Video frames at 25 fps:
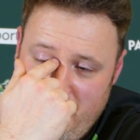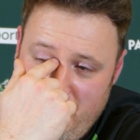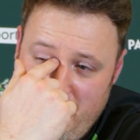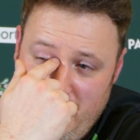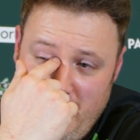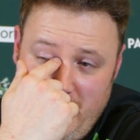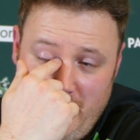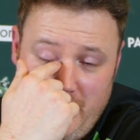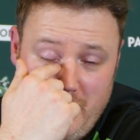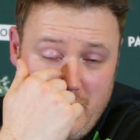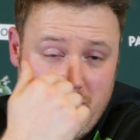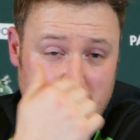
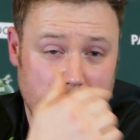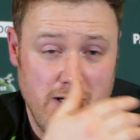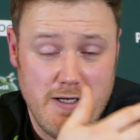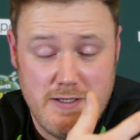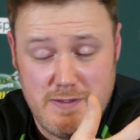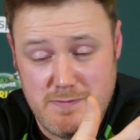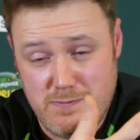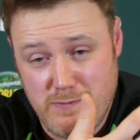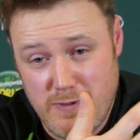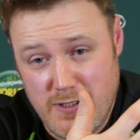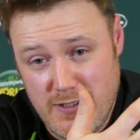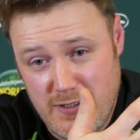Look, the
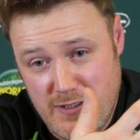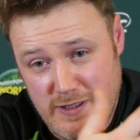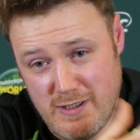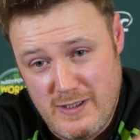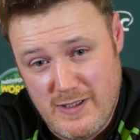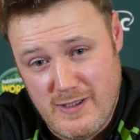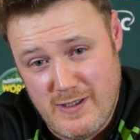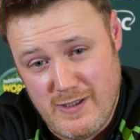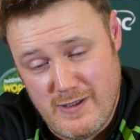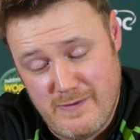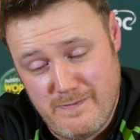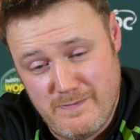guys won
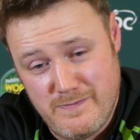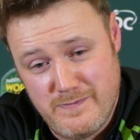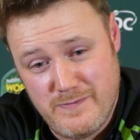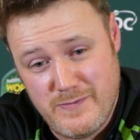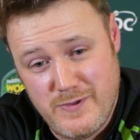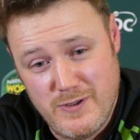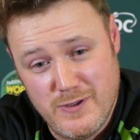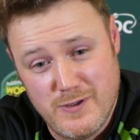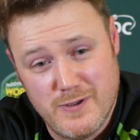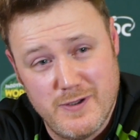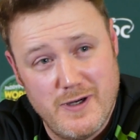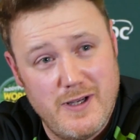the
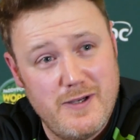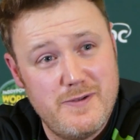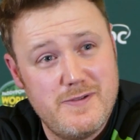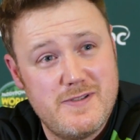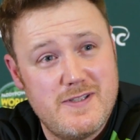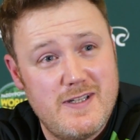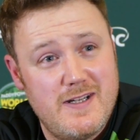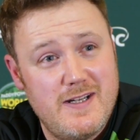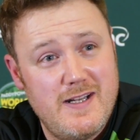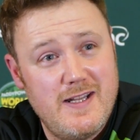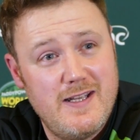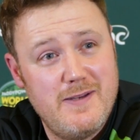Euros,
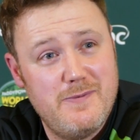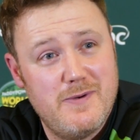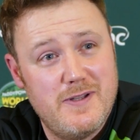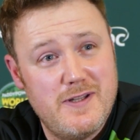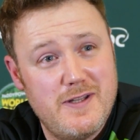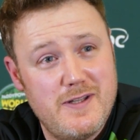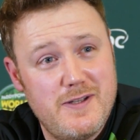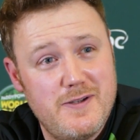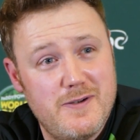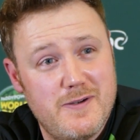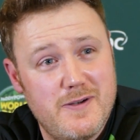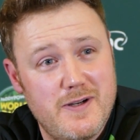didn't they? Won
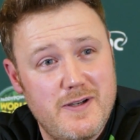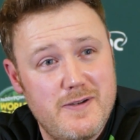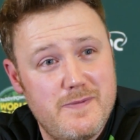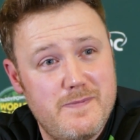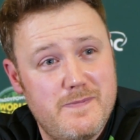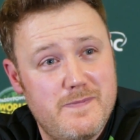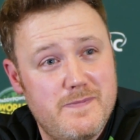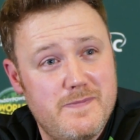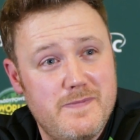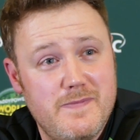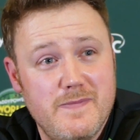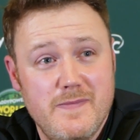the
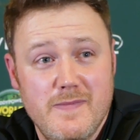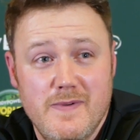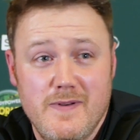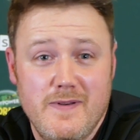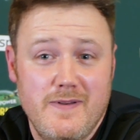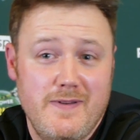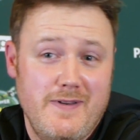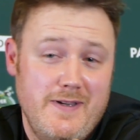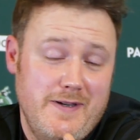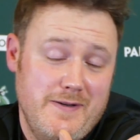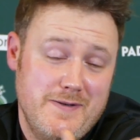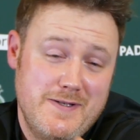
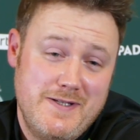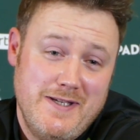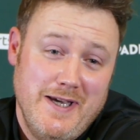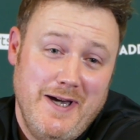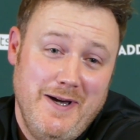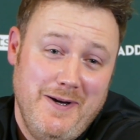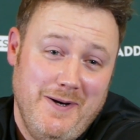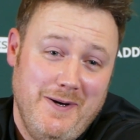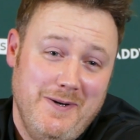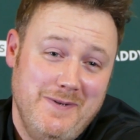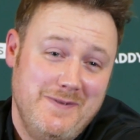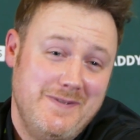Euros. Yeah. So
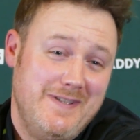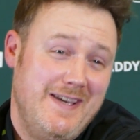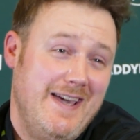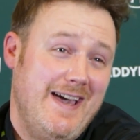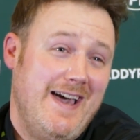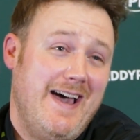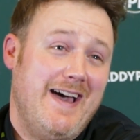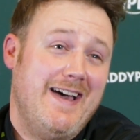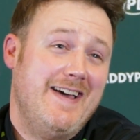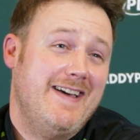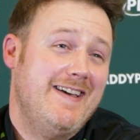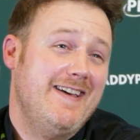
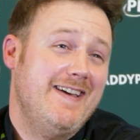yeah,